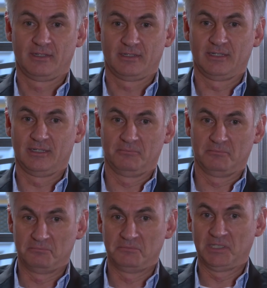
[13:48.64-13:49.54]

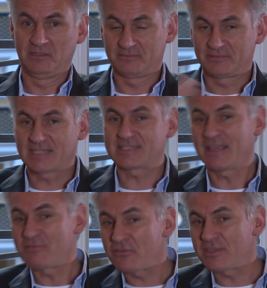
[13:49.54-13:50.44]
that's
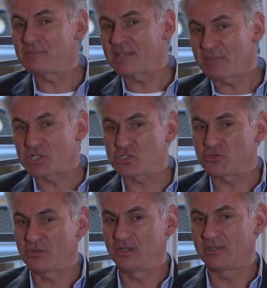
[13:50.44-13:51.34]
again the theme that I mentioned
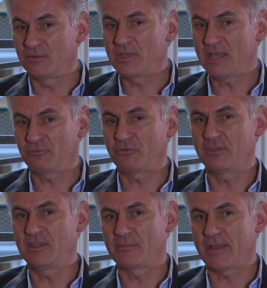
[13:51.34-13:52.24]
earlier. We have to
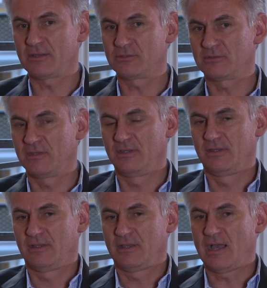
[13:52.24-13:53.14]
think about
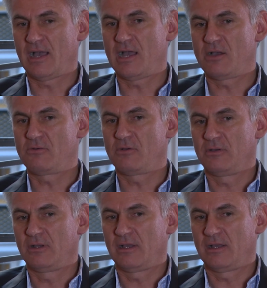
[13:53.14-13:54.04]
how,
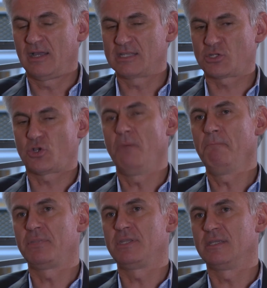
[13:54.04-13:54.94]
as a
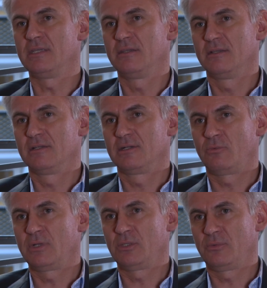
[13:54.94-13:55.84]
company,
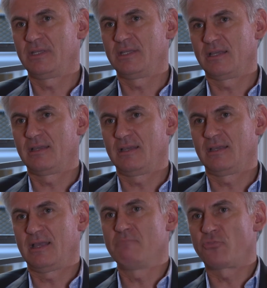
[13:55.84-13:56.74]
will we
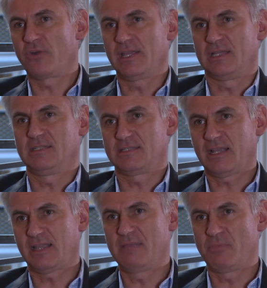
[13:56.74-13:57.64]
embrace
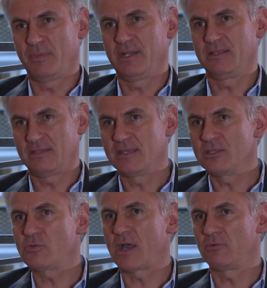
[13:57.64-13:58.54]
that capability
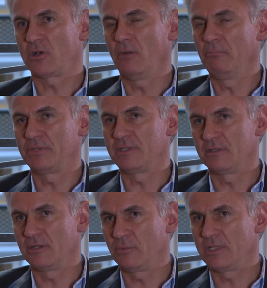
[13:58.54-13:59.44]
into our company?
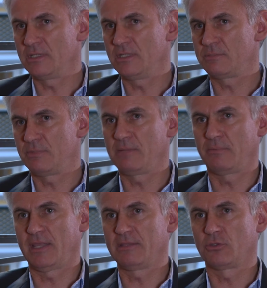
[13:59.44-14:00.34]
You know, when these
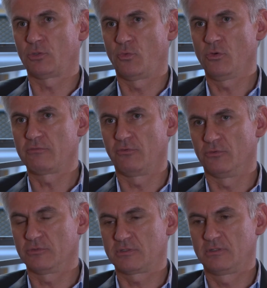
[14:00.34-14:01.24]
people enter the
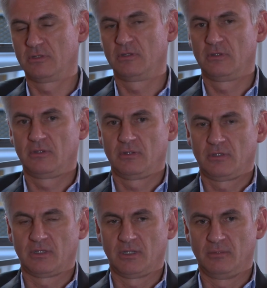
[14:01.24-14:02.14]
workforce,
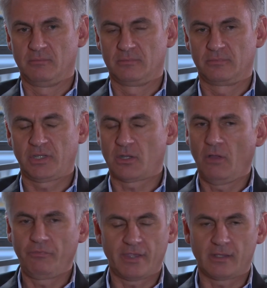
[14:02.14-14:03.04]
we
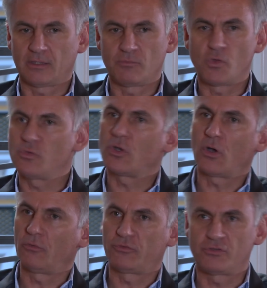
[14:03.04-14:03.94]
can't tell them, no, you
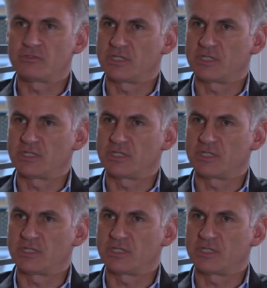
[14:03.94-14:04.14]
can't use